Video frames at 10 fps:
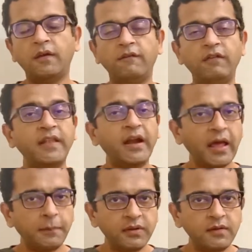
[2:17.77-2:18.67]
When
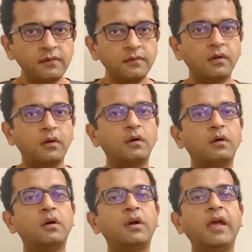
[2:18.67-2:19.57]
that happens,
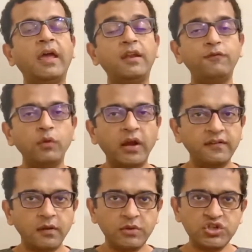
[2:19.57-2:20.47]
and if you
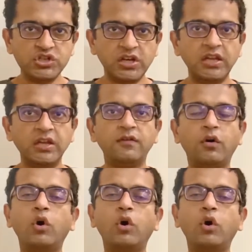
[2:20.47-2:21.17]
get some injury,